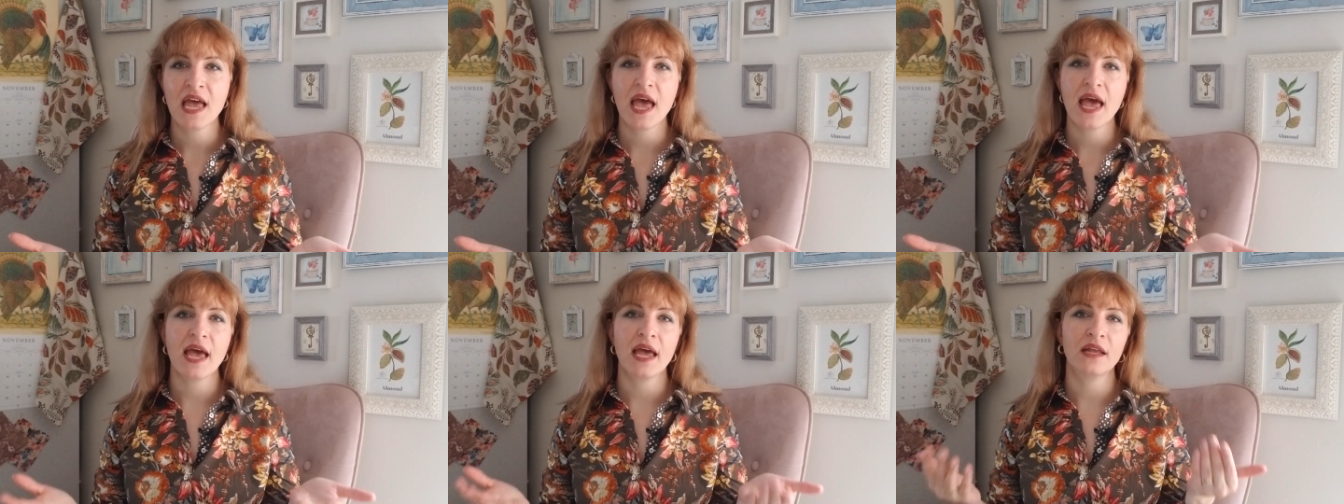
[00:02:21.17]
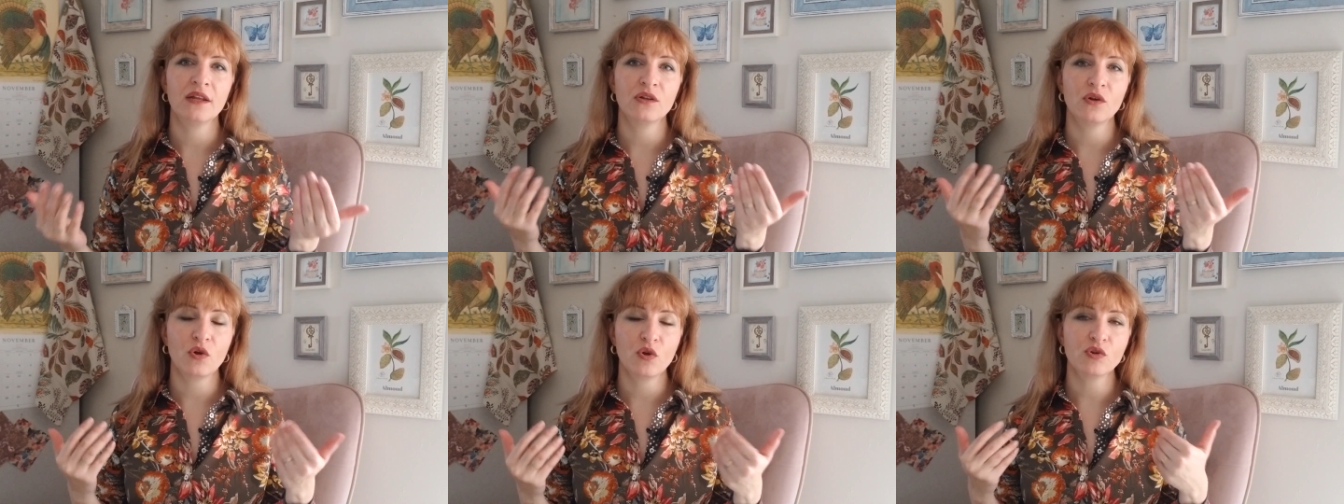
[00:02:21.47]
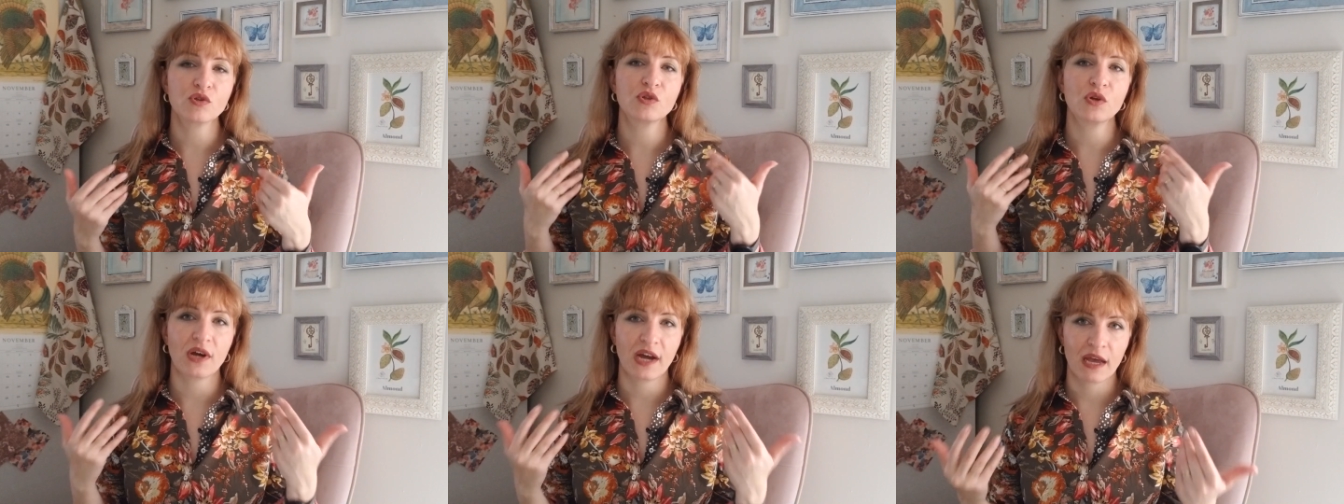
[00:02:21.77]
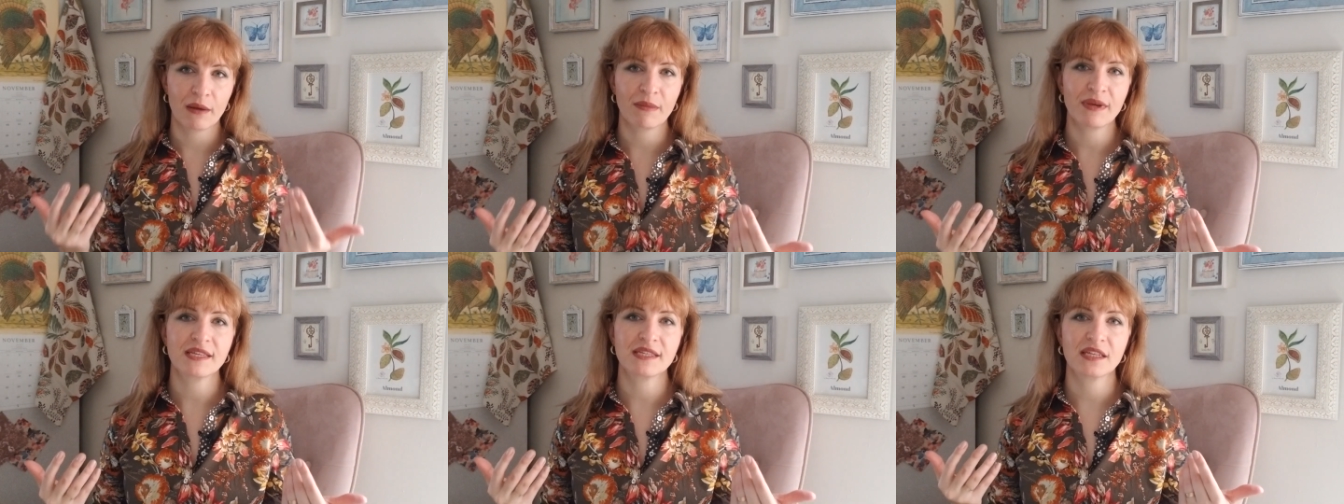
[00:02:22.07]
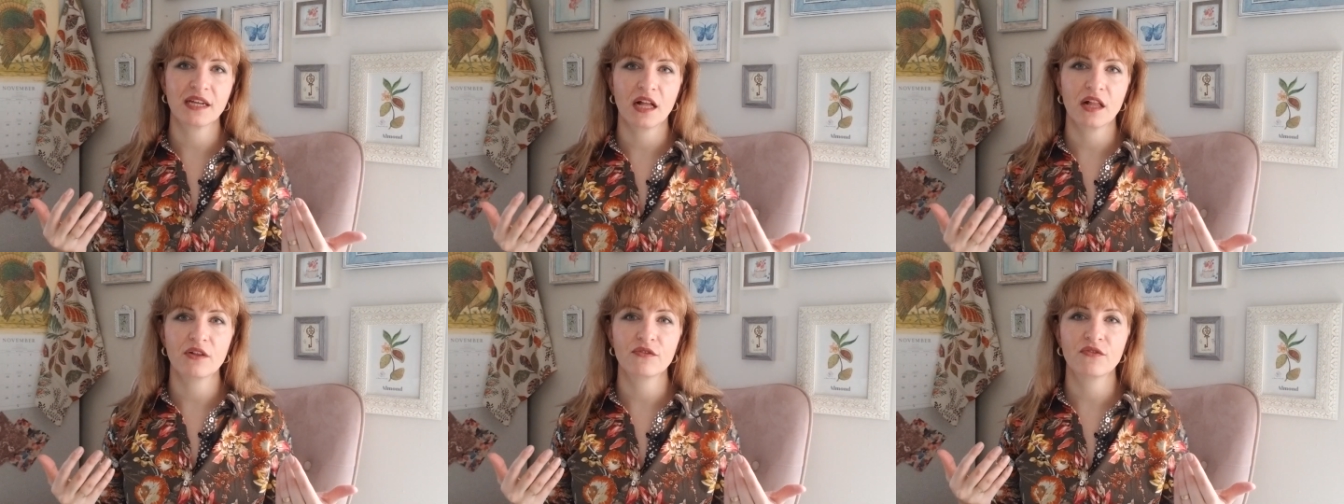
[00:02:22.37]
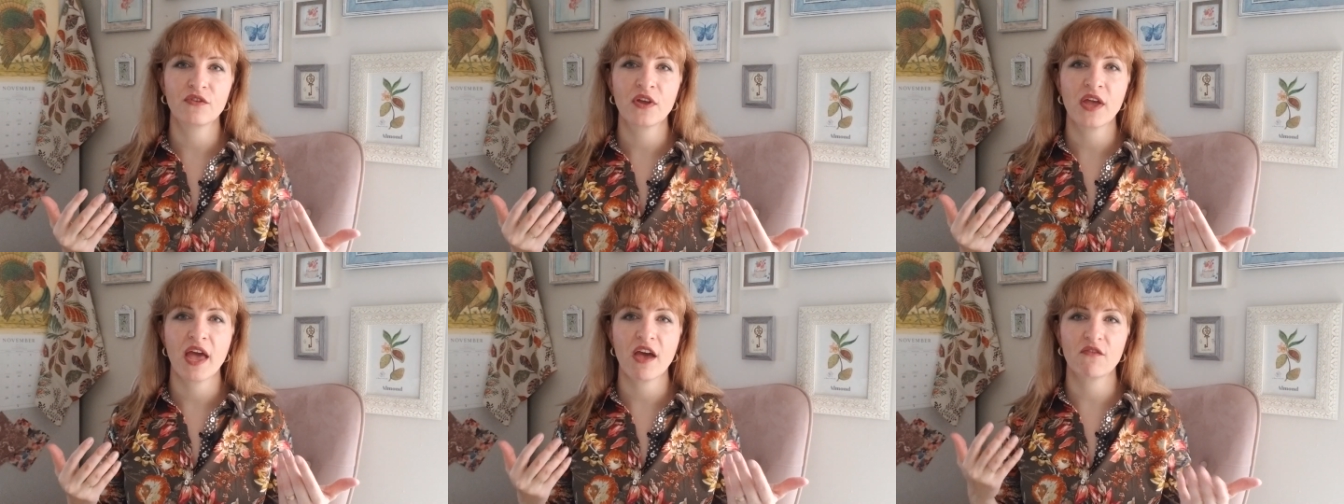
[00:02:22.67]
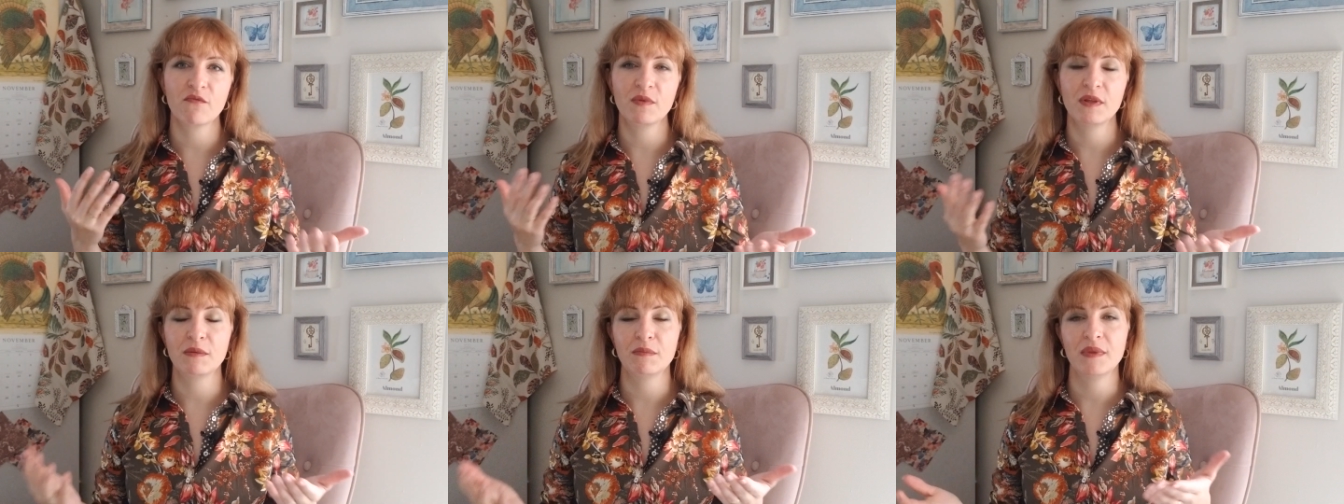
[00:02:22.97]
and also I myself
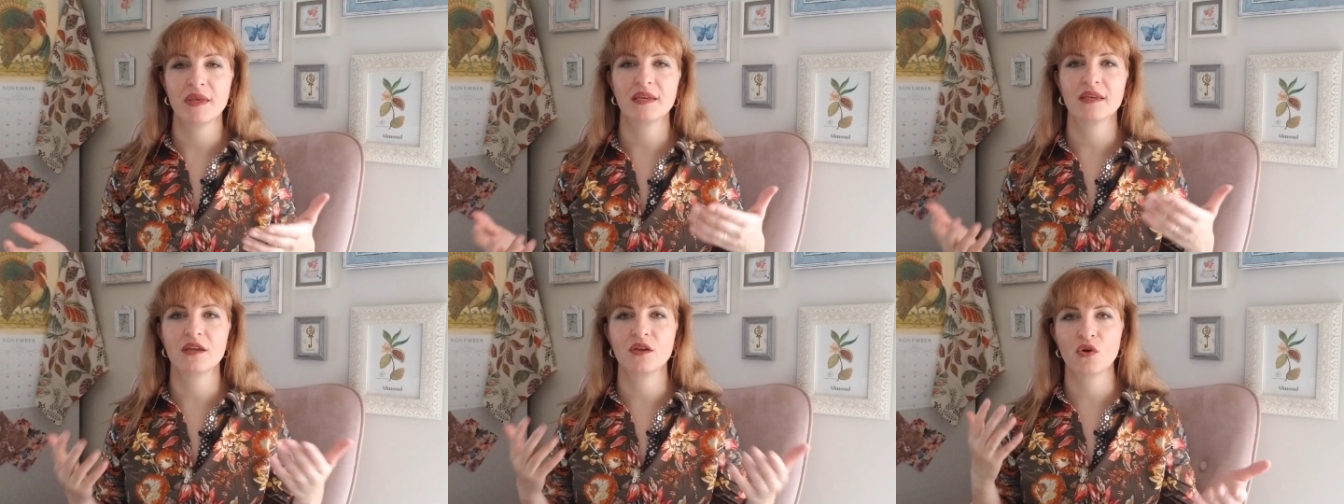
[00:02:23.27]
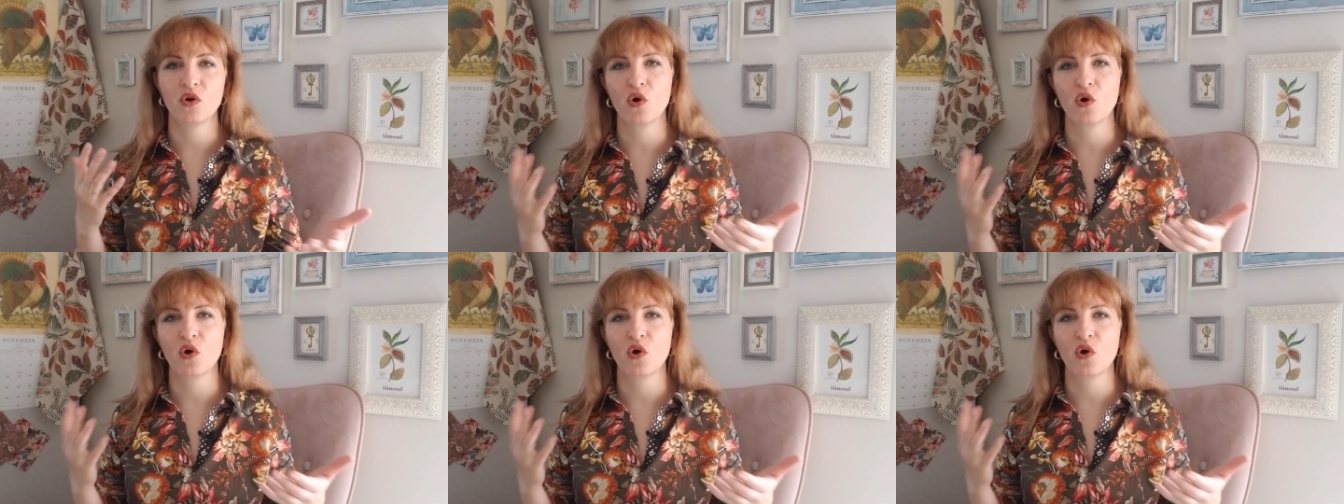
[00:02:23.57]
have been making